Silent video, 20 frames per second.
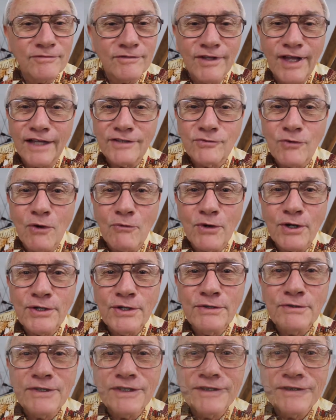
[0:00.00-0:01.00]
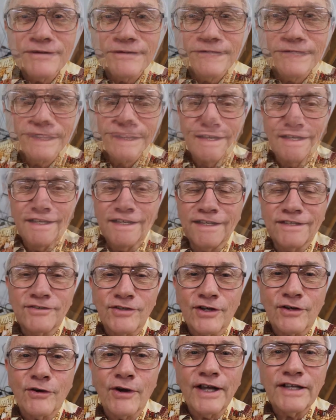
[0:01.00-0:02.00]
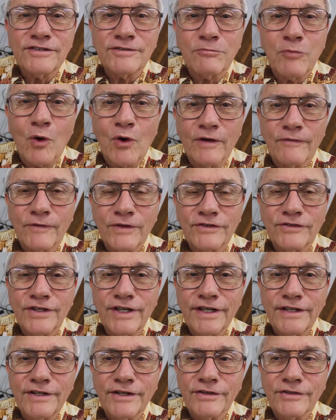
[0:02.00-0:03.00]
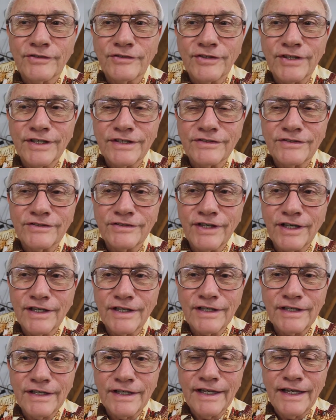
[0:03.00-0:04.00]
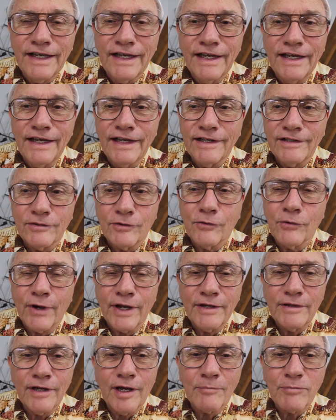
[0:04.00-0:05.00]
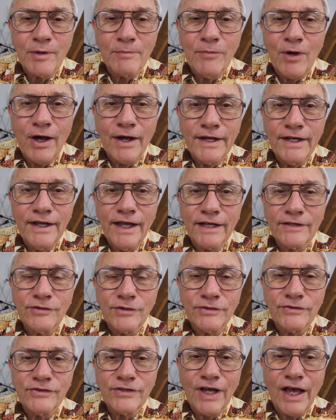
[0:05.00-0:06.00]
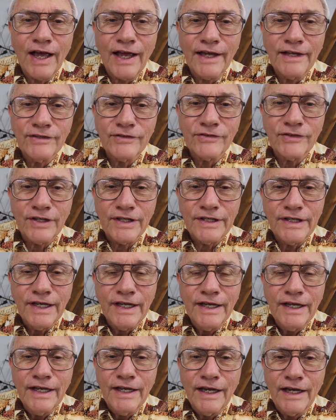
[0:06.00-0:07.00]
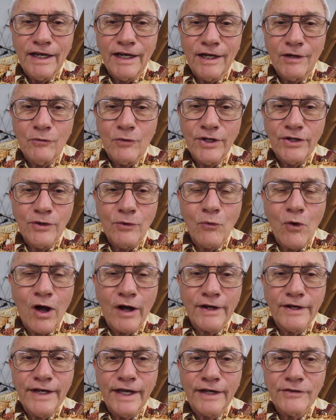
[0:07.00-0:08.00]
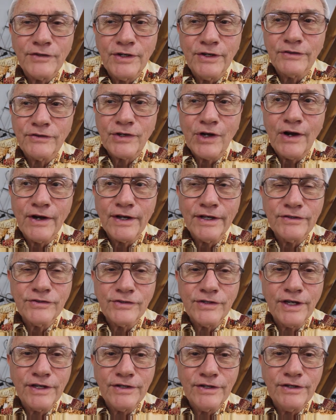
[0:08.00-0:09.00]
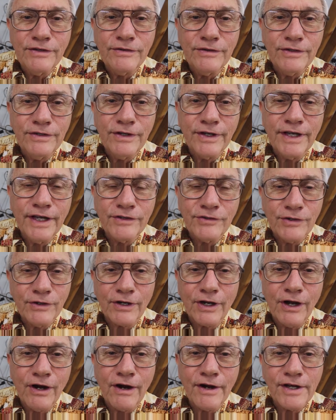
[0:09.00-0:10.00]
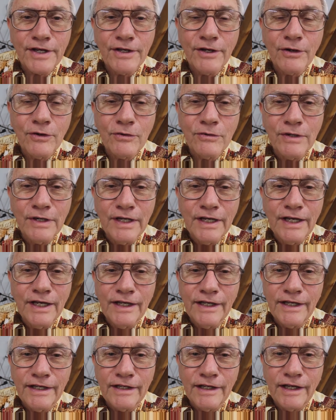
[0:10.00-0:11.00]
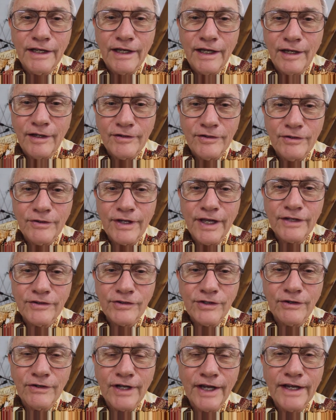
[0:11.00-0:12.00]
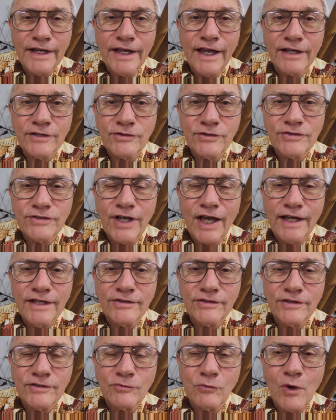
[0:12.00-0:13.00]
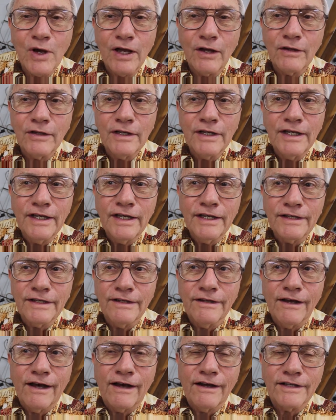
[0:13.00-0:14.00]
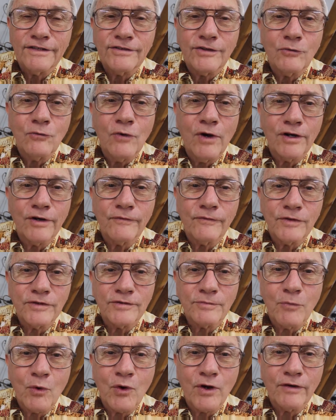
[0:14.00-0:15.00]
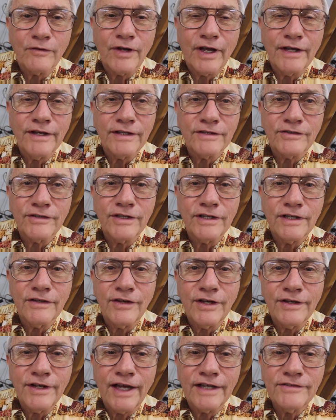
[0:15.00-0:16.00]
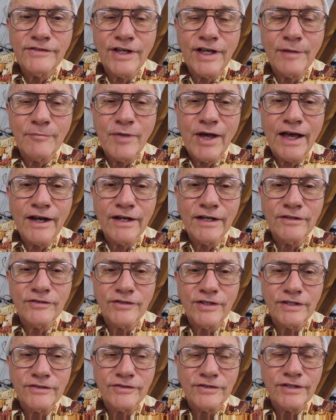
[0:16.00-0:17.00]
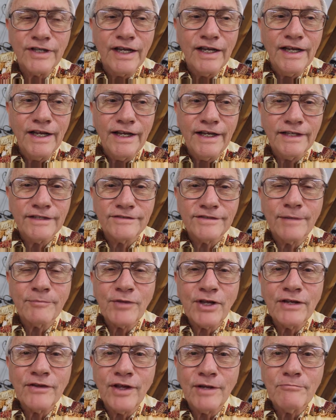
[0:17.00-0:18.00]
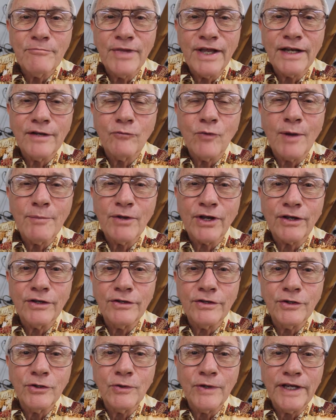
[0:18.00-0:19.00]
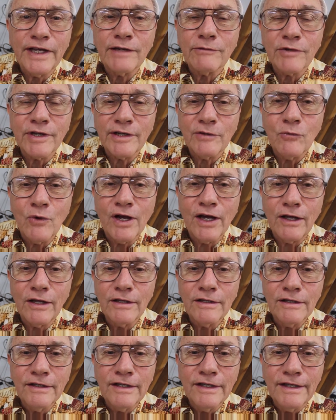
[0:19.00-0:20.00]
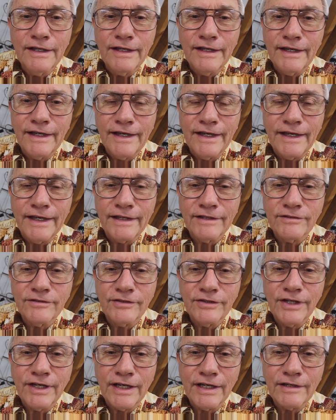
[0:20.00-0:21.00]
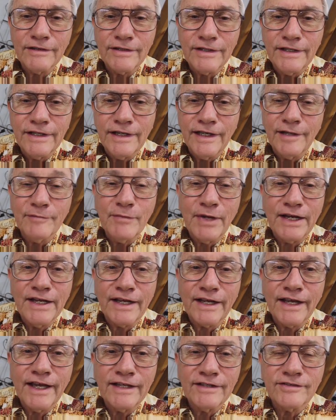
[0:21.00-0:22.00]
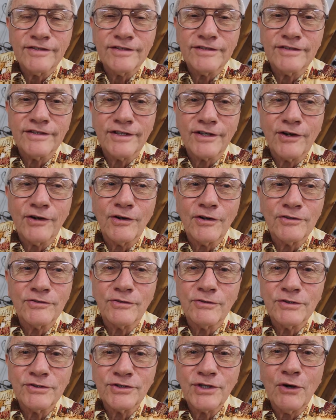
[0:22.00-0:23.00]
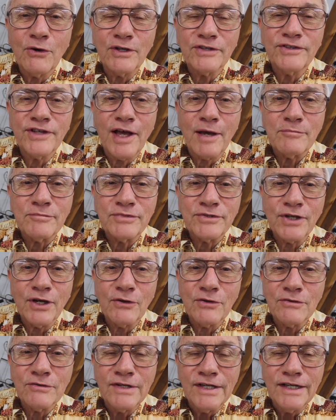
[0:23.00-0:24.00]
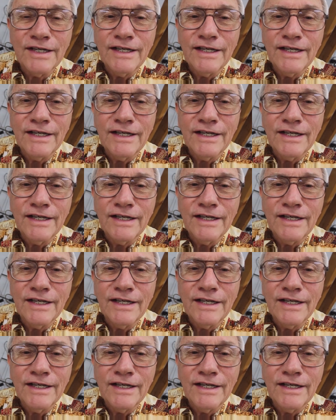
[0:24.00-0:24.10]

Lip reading: that's what we're doing. It's a great sport for seniors. It's a great upper body exercise. When you're walking out to your targets, then you get your cardio, you get your leg exercise as well. No, it's a wonderful sport, and the nice thing about it is it's something that men and women can do equally well, and in many cases the girls will show us up. So